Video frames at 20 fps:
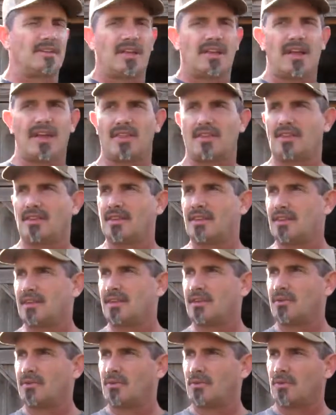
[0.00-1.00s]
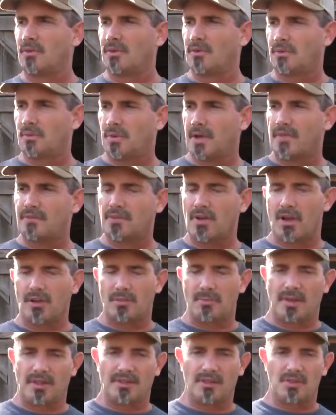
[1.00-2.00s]
and when I've talked
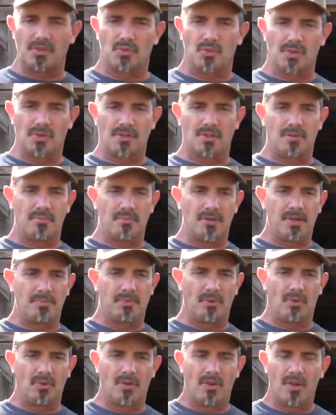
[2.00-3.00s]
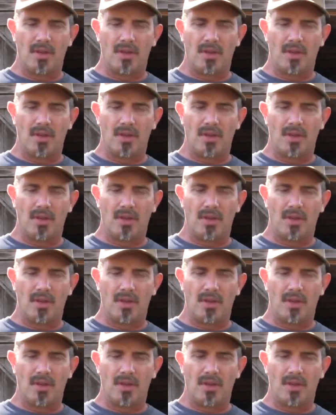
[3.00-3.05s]
about this with some people,